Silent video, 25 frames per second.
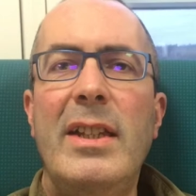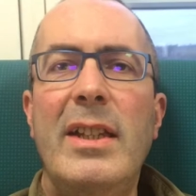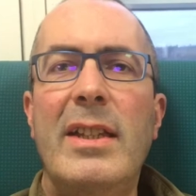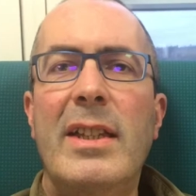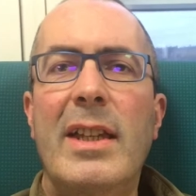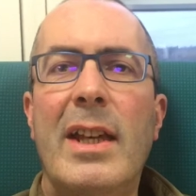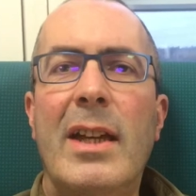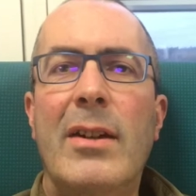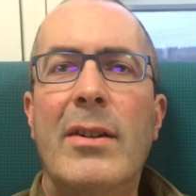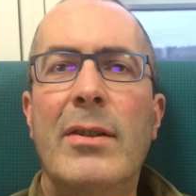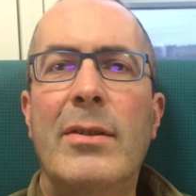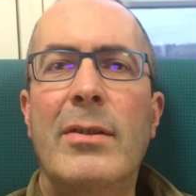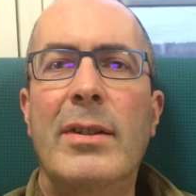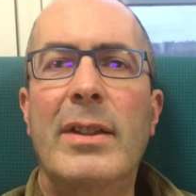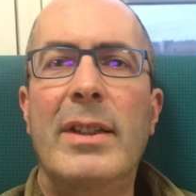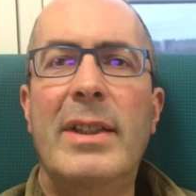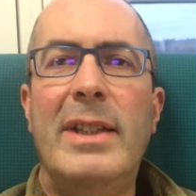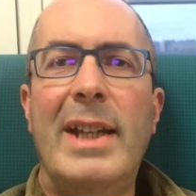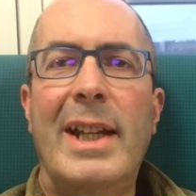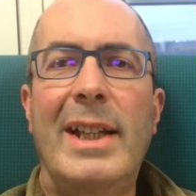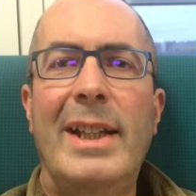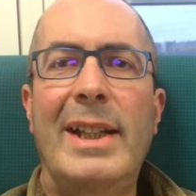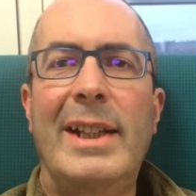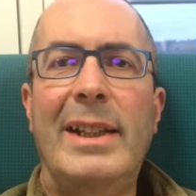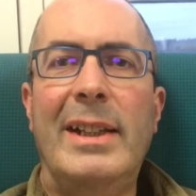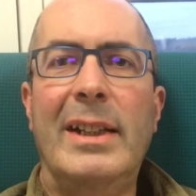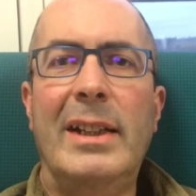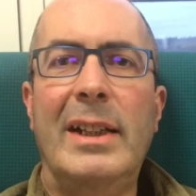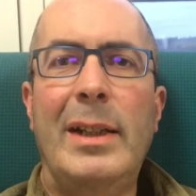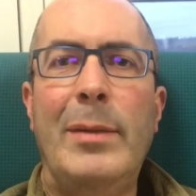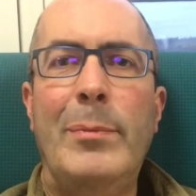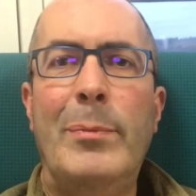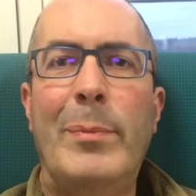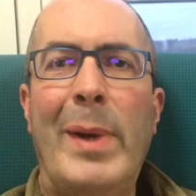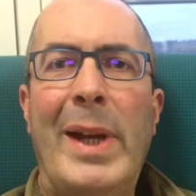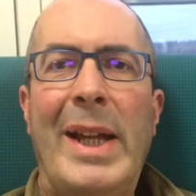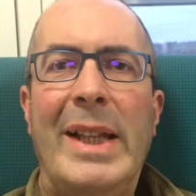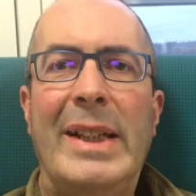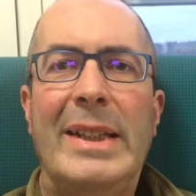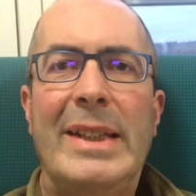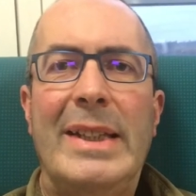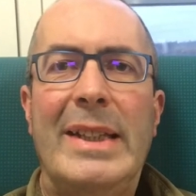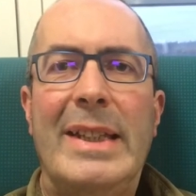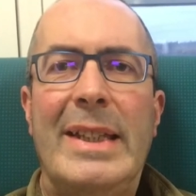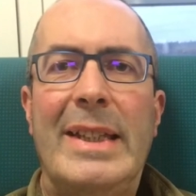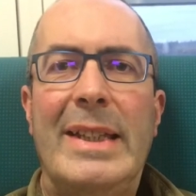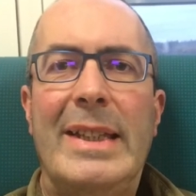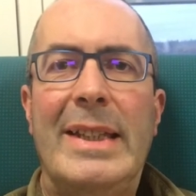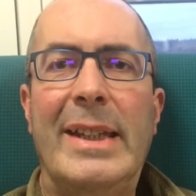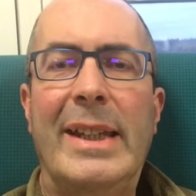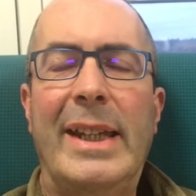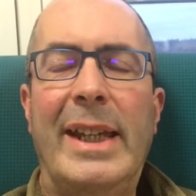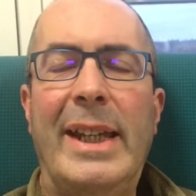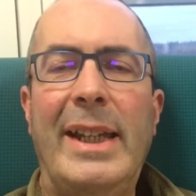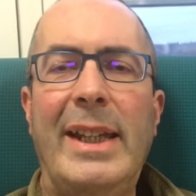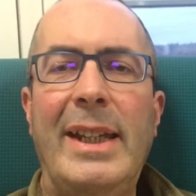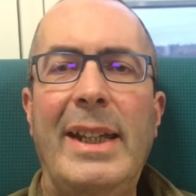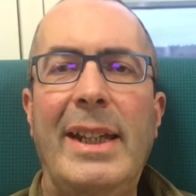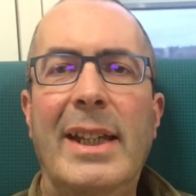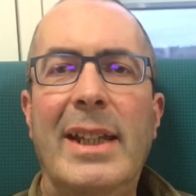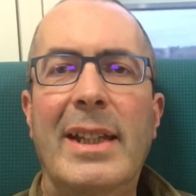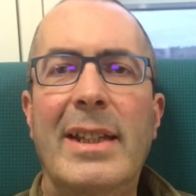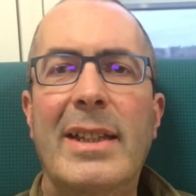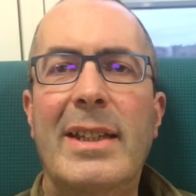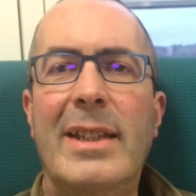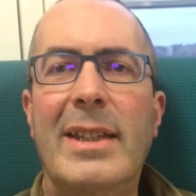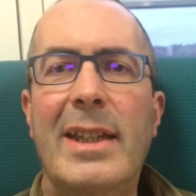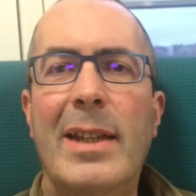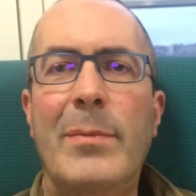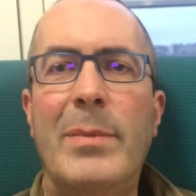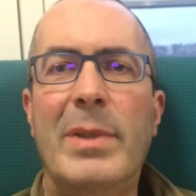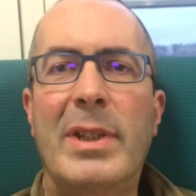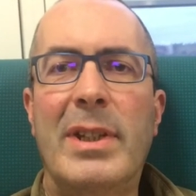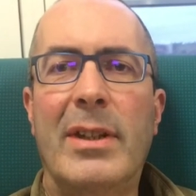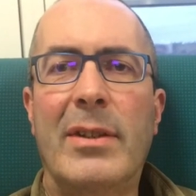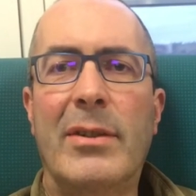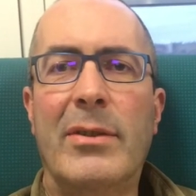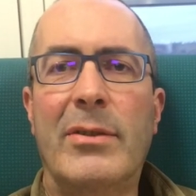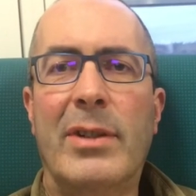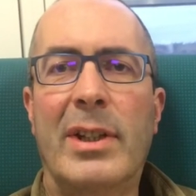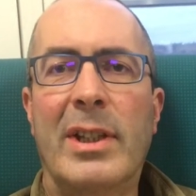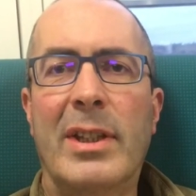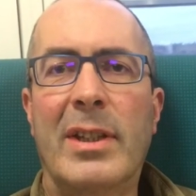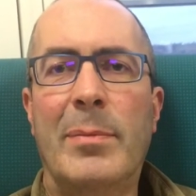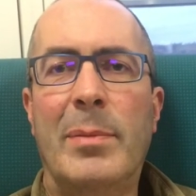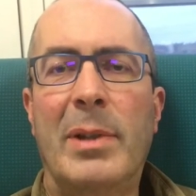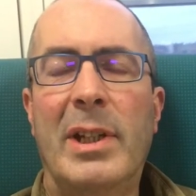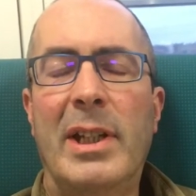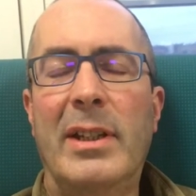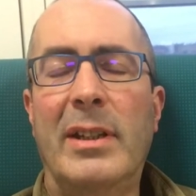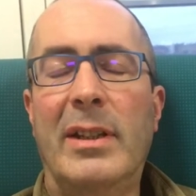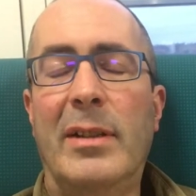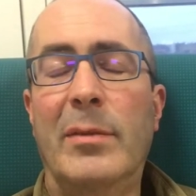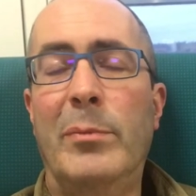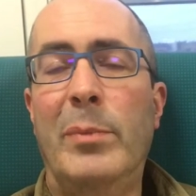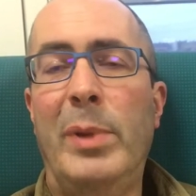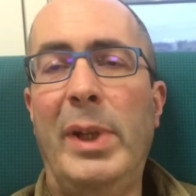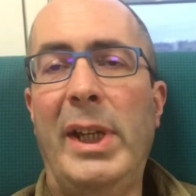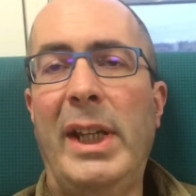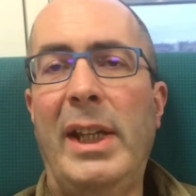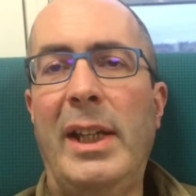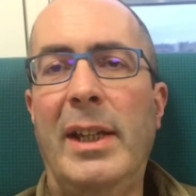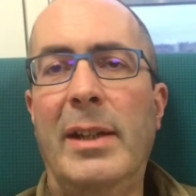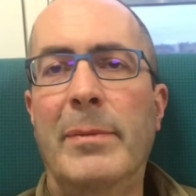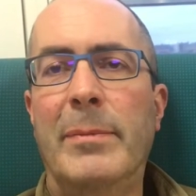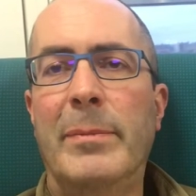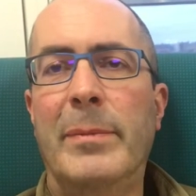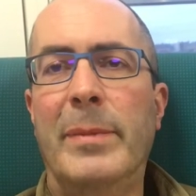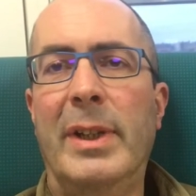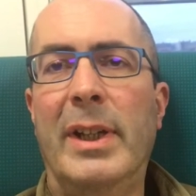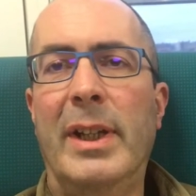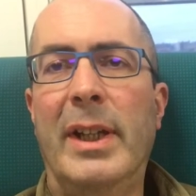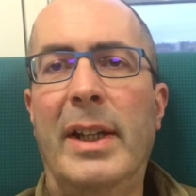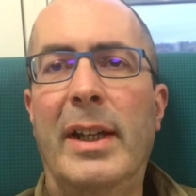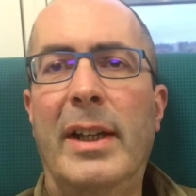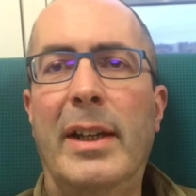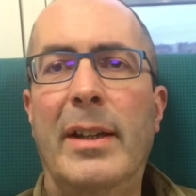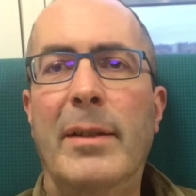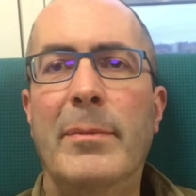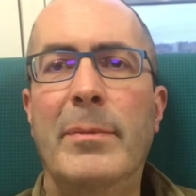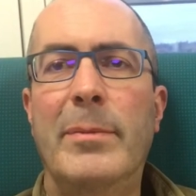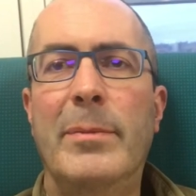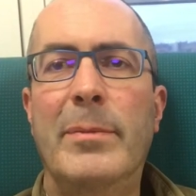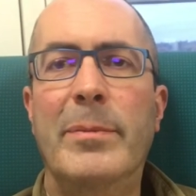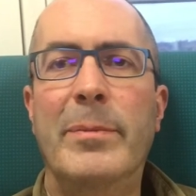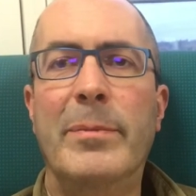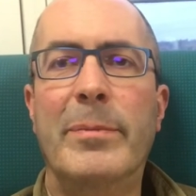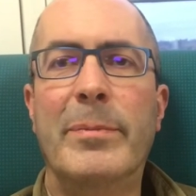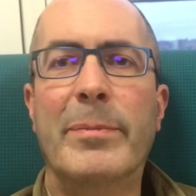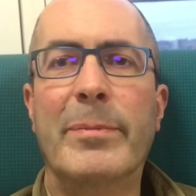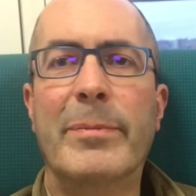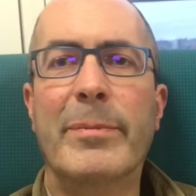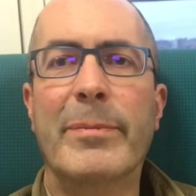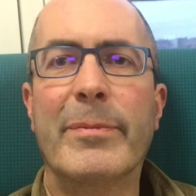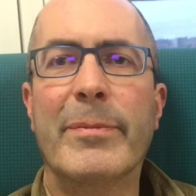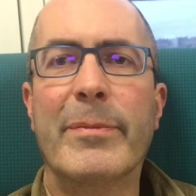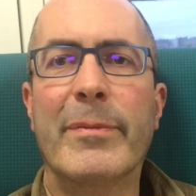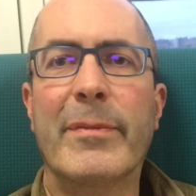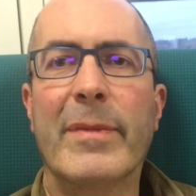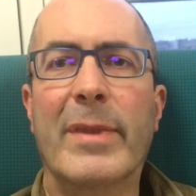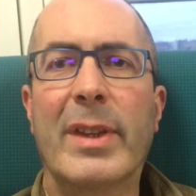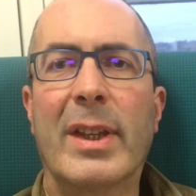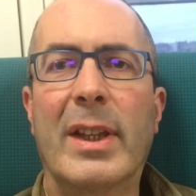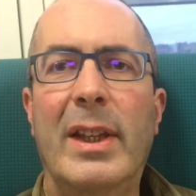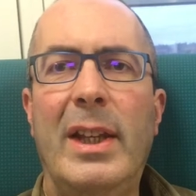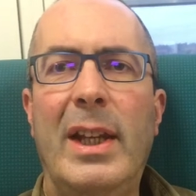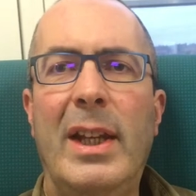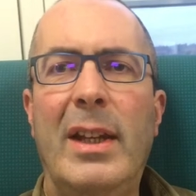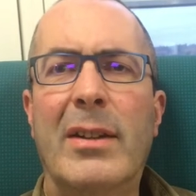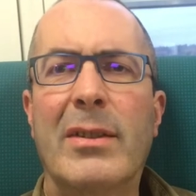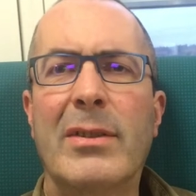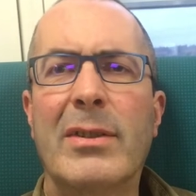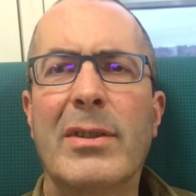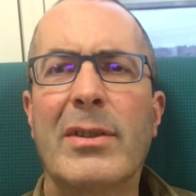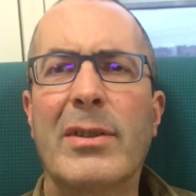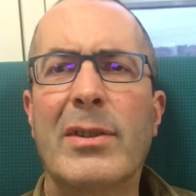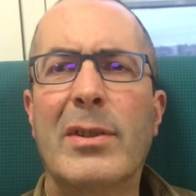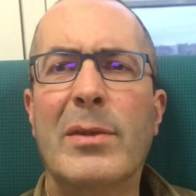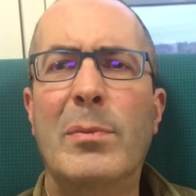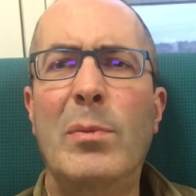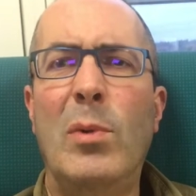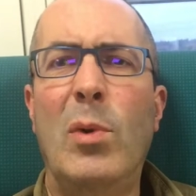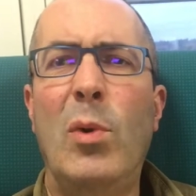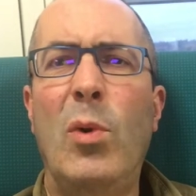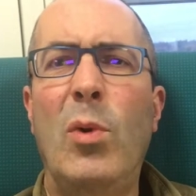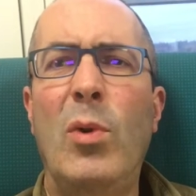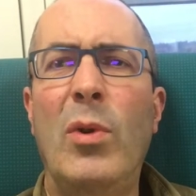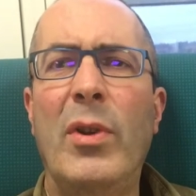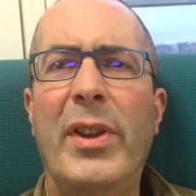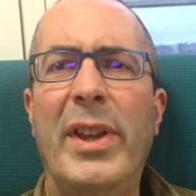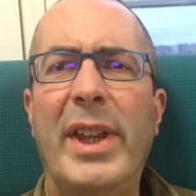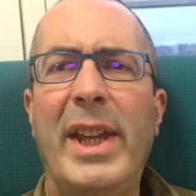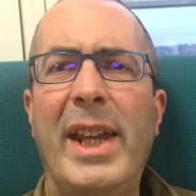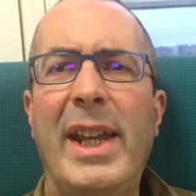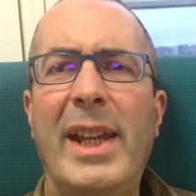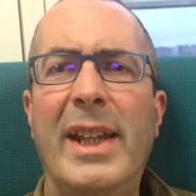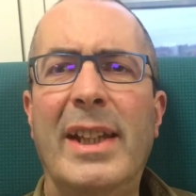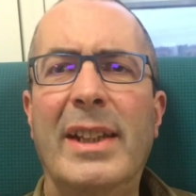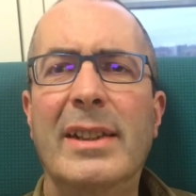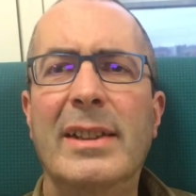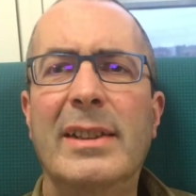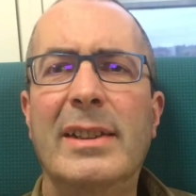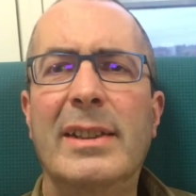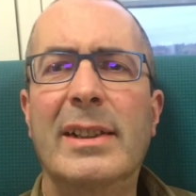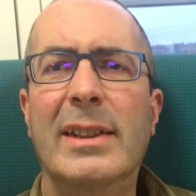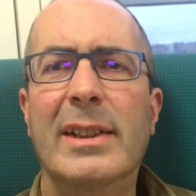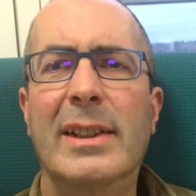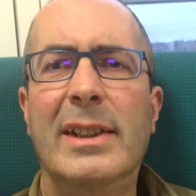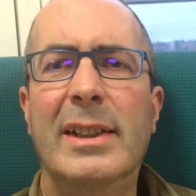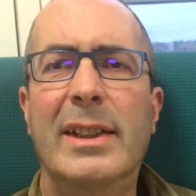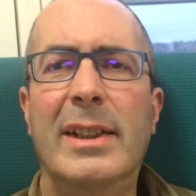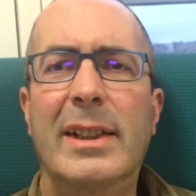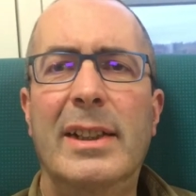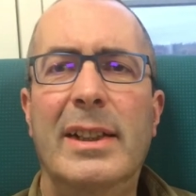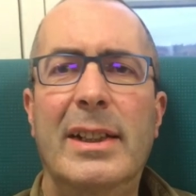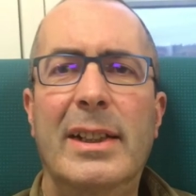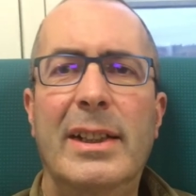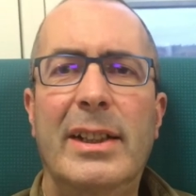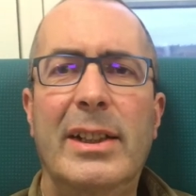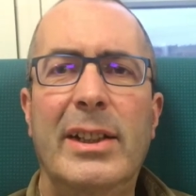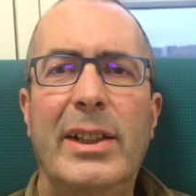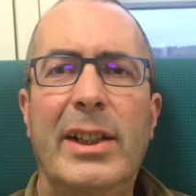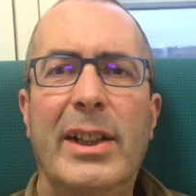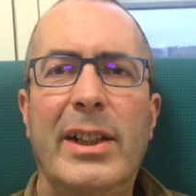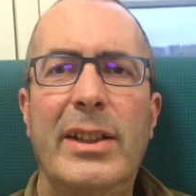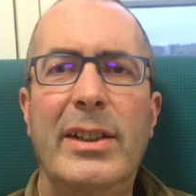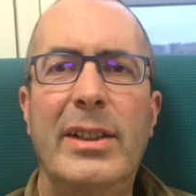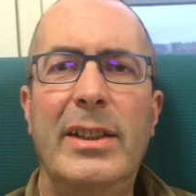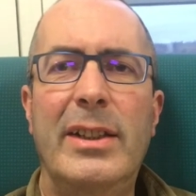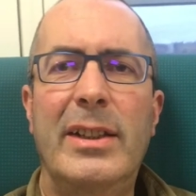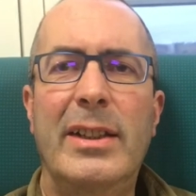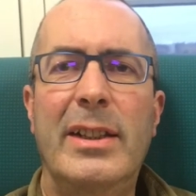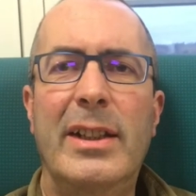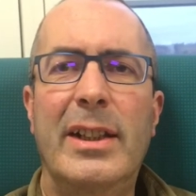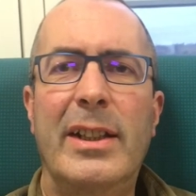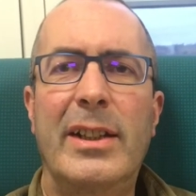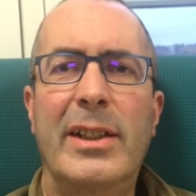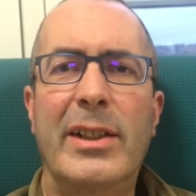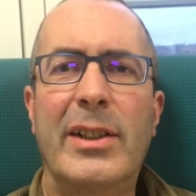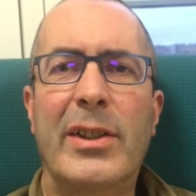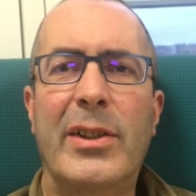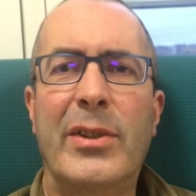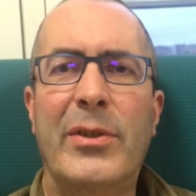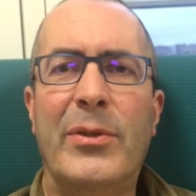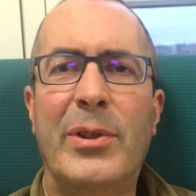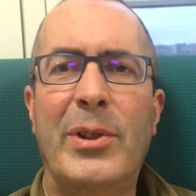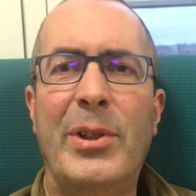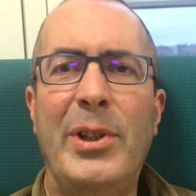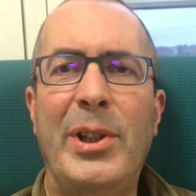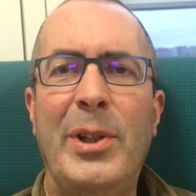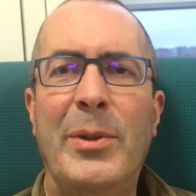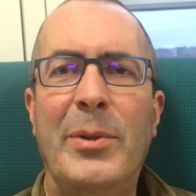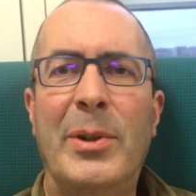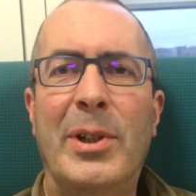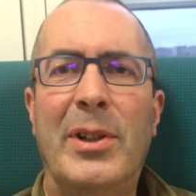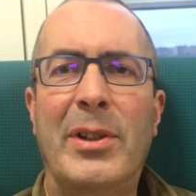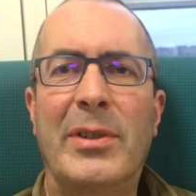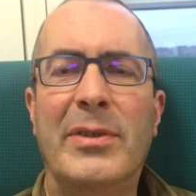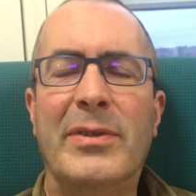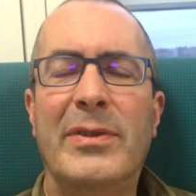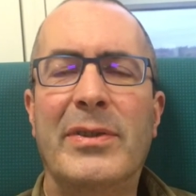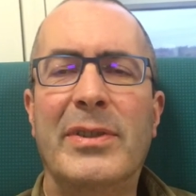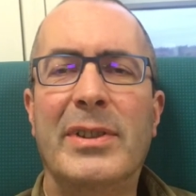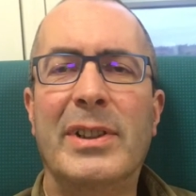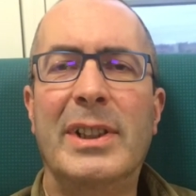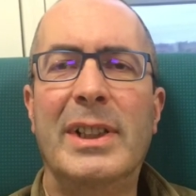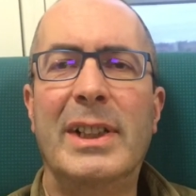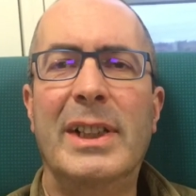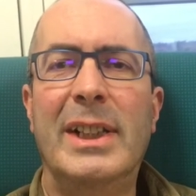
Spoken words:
is how delicately balanced a stem cell transplant can be, and how small things can throw you off.